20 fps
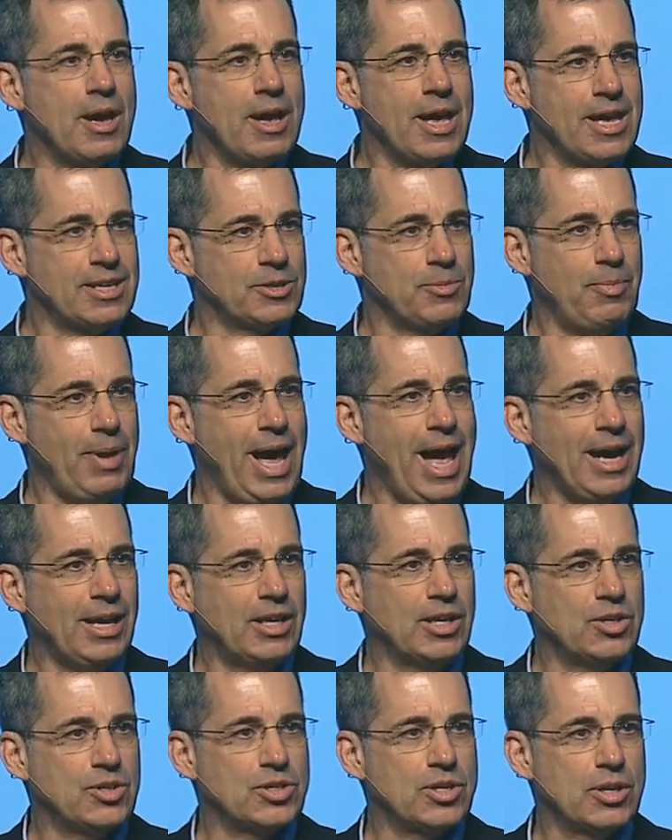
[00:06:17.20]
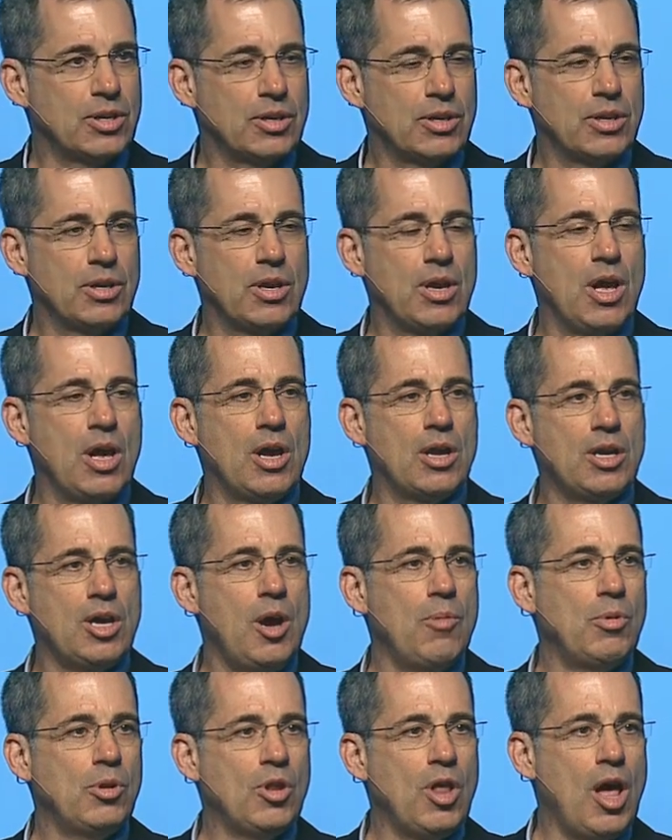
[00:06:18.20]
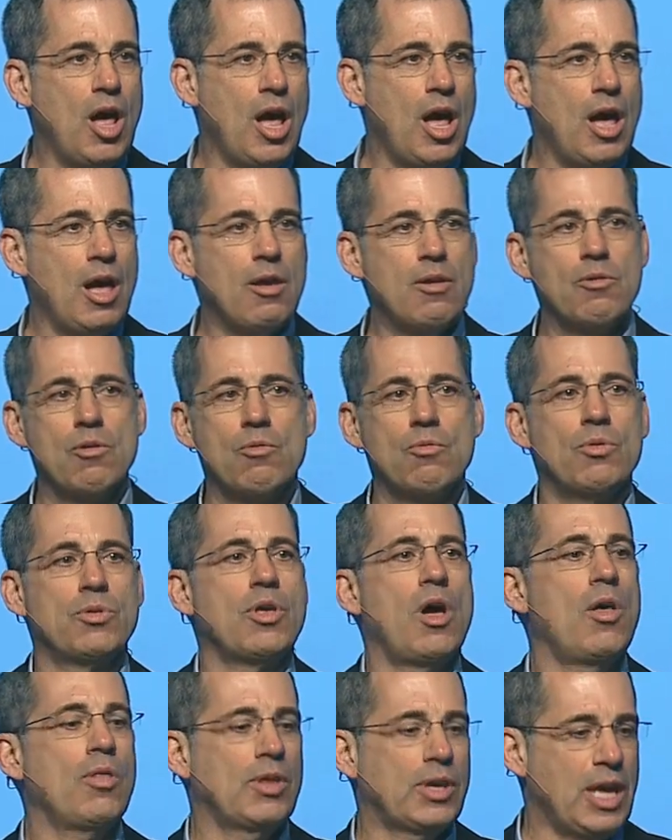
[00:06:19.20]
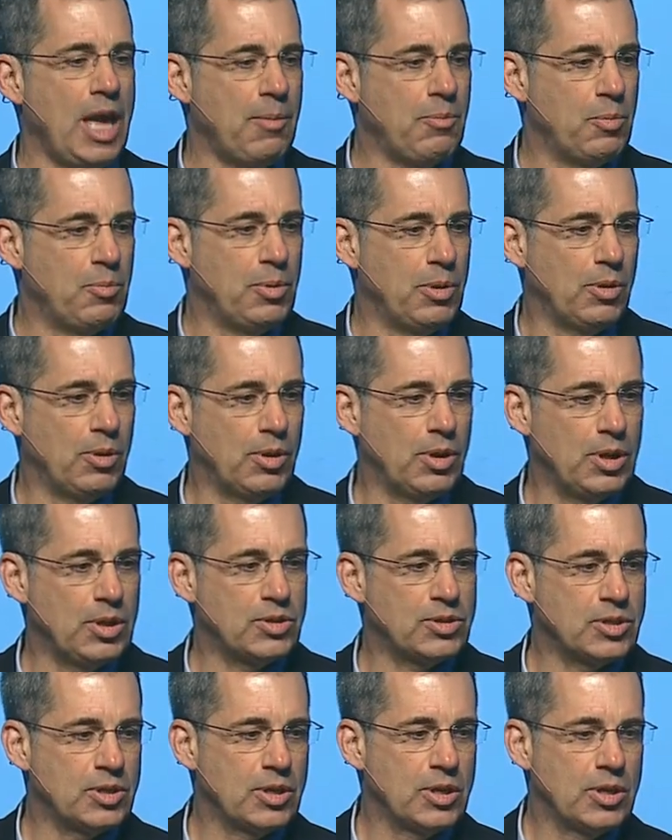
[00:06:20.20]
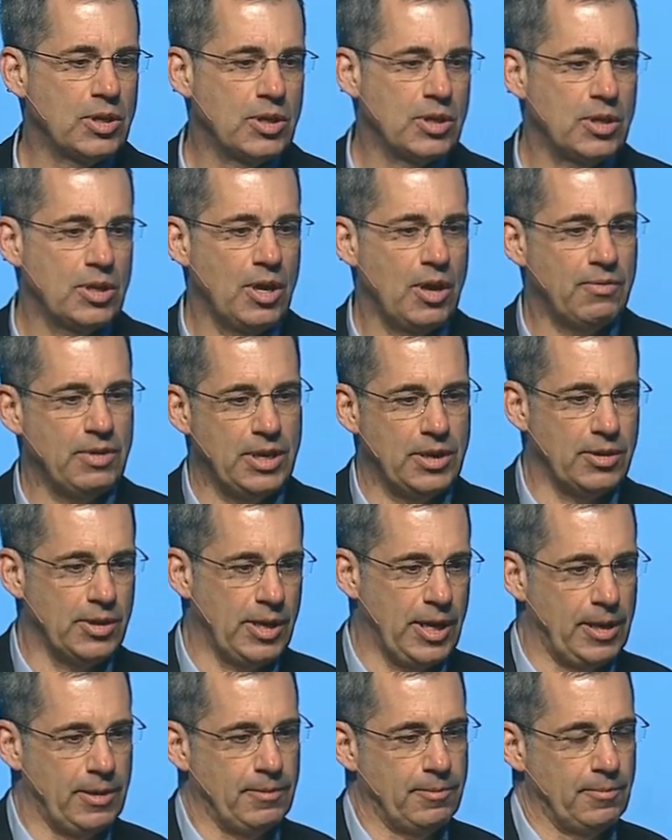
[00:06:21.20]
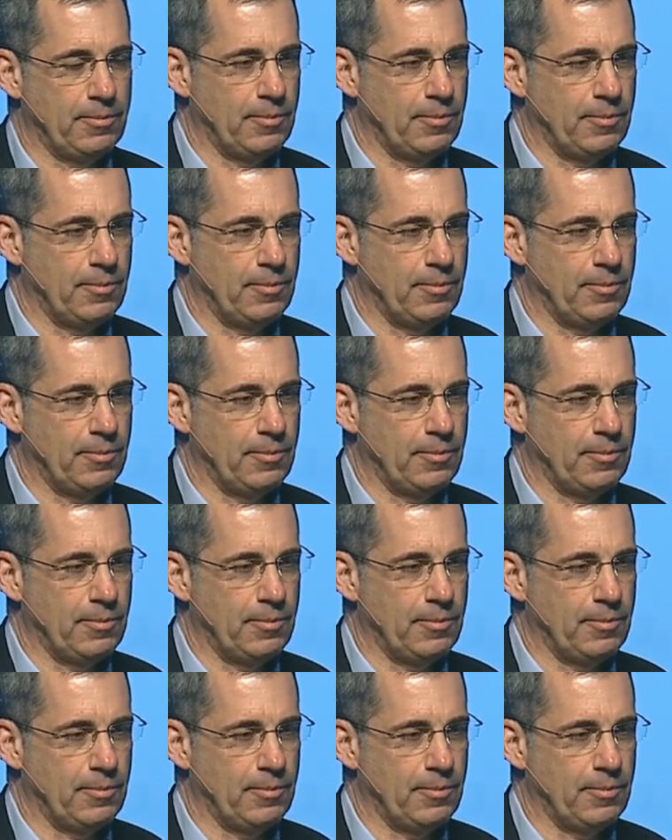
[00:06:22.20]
as a package come alive with all the capabilities of the internet.